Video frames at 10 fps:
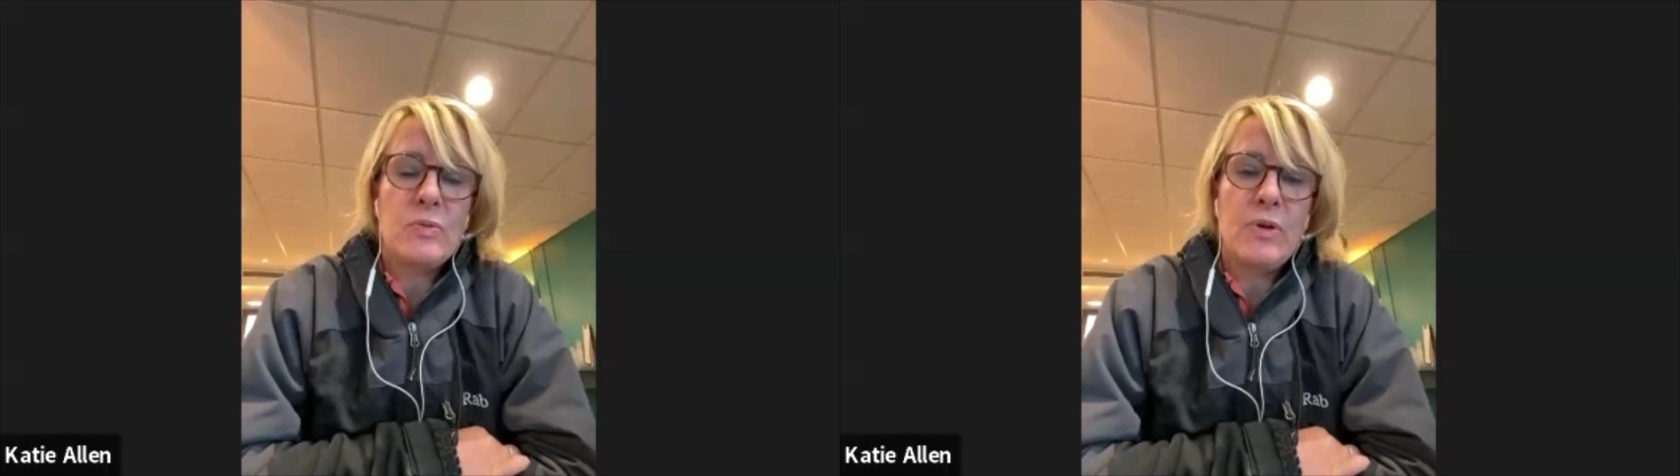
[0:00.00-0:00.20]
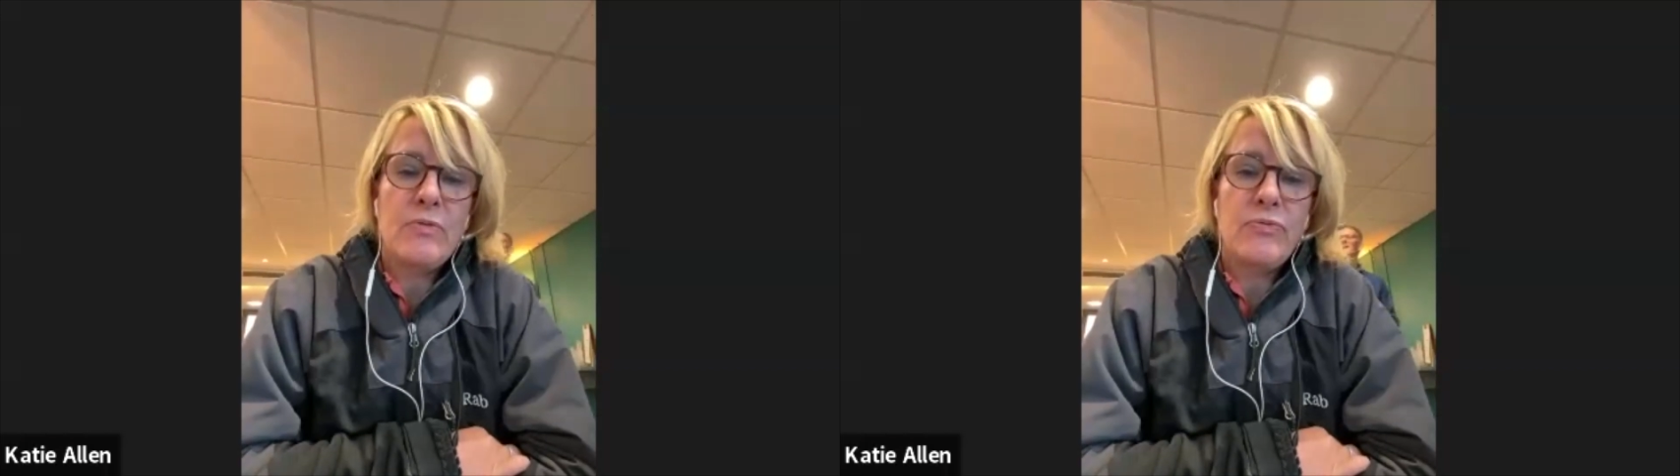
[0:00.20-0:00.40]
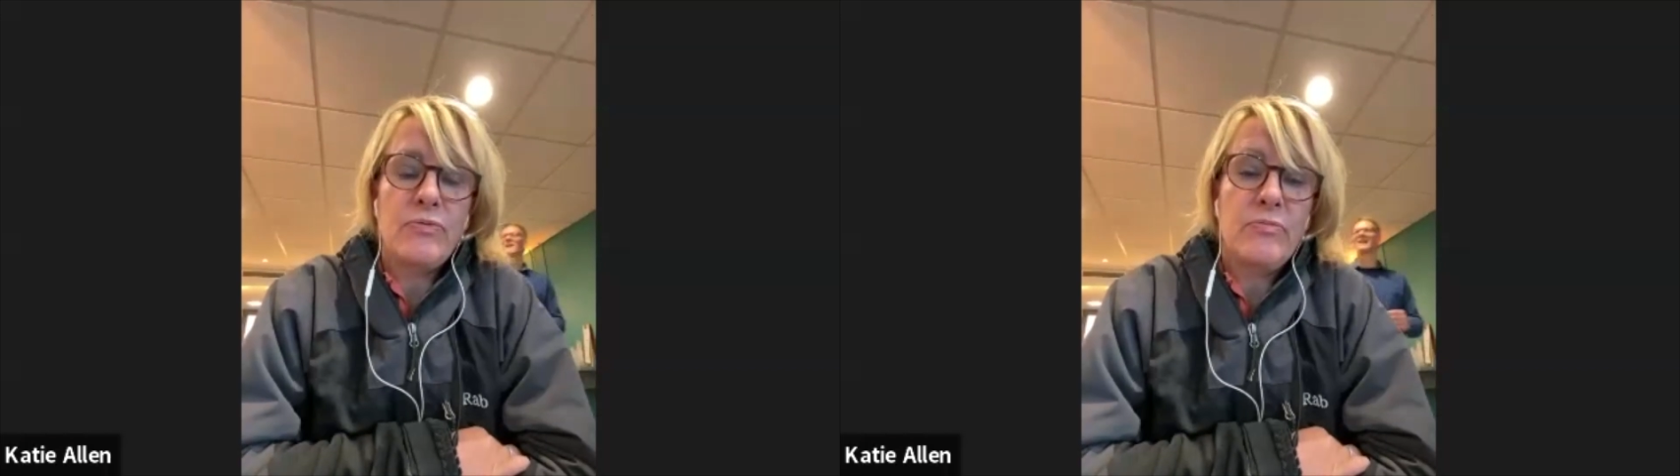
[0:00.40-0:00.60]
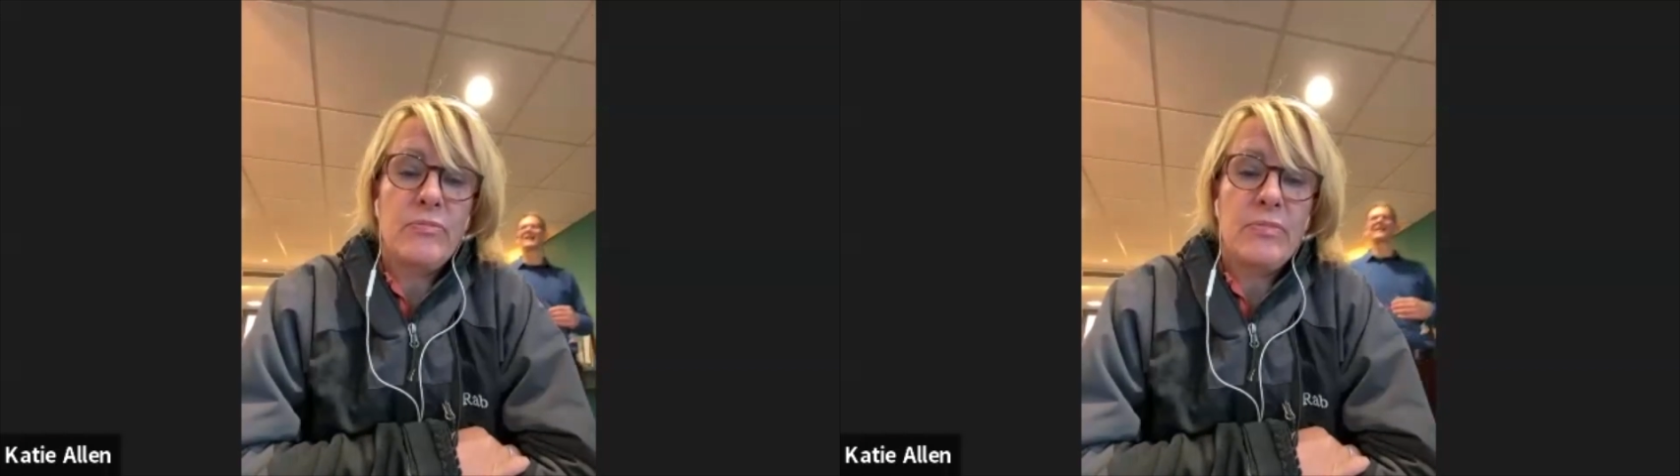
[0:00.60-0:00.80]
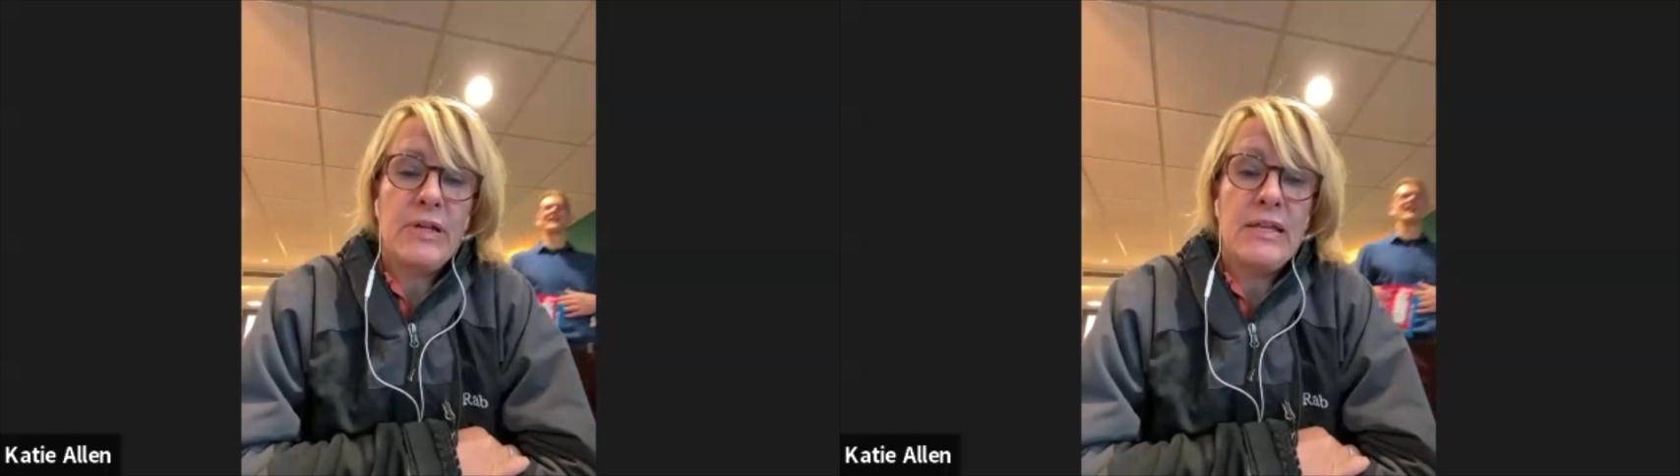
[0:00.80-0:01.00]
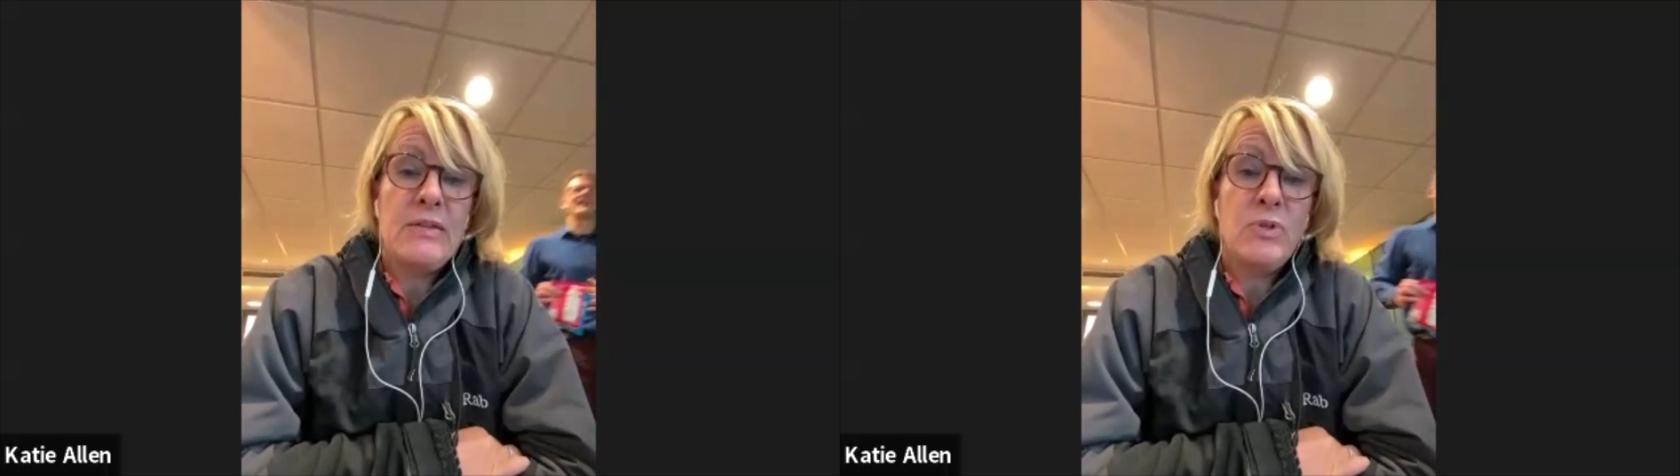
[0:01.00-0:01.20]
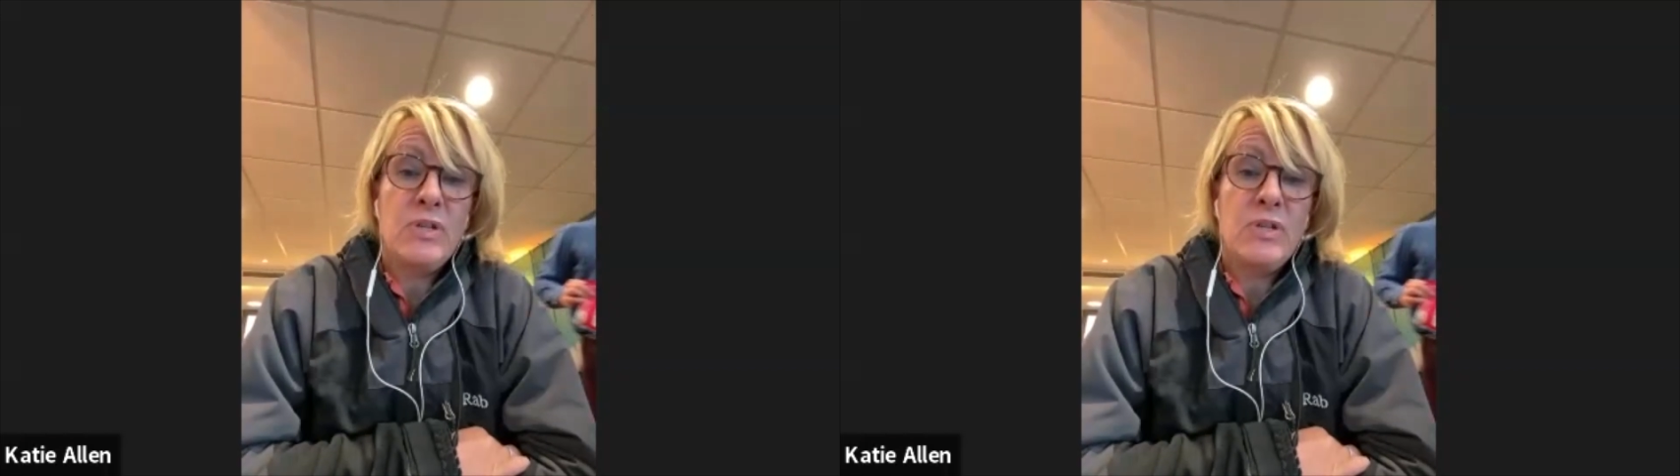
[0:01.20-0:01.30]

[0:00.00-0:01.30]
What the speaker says: above anyone